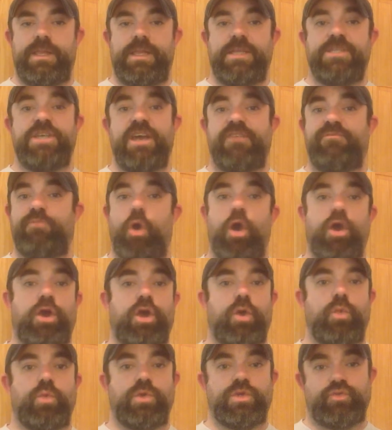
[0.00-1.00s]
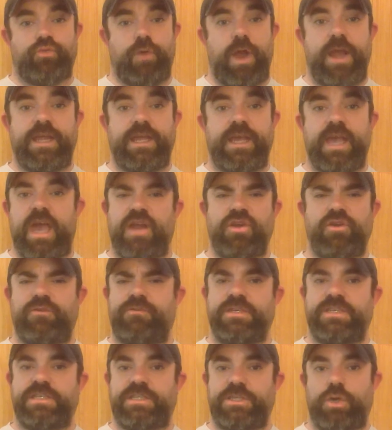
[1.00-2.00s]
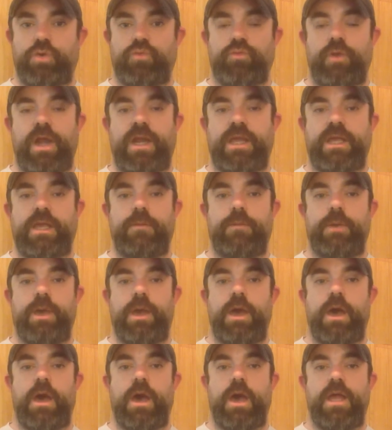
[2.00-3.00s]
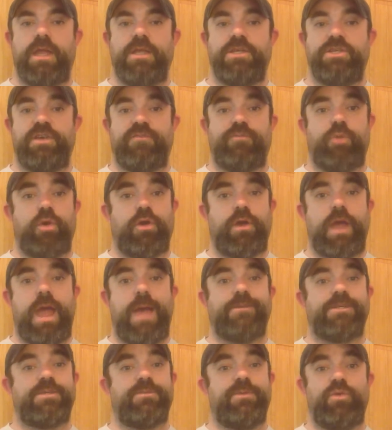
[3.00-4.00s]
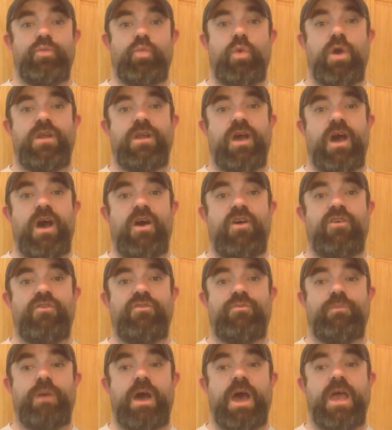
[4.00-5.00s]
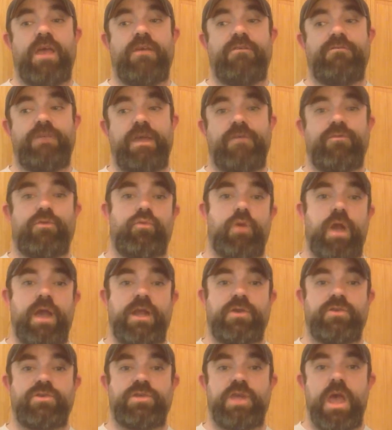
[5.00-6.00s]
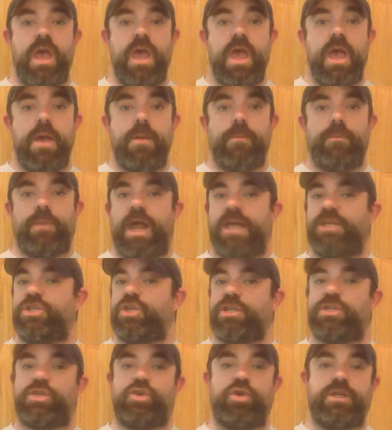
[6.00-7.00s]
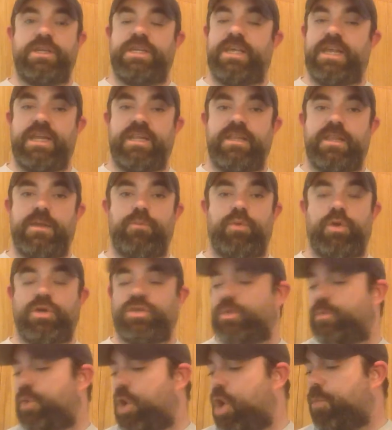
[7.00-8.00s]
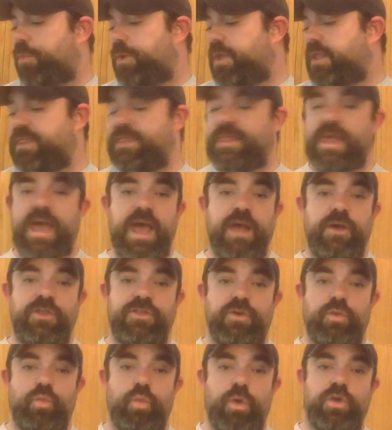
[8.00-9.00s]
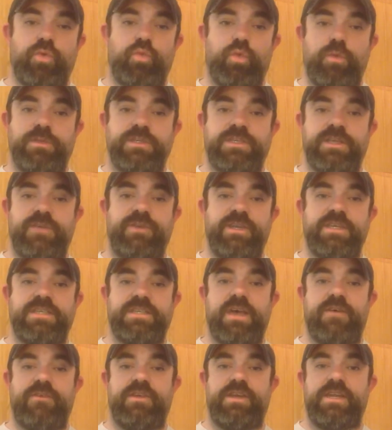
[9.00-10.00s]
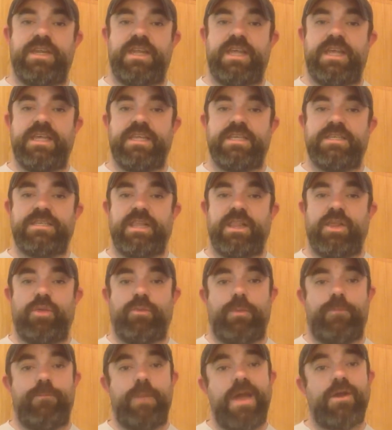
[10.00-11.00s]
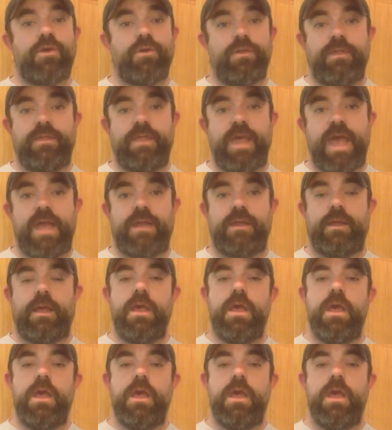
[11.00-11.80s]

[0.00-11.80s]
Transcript: Jeff Parker was writing it. I don't know if he's still writing it. And Jeff Parker happens to be one of my favorite writers. But I just couldn't get into the book. So I'm hoping that the Wonder Woman 77 is a little bit better than that.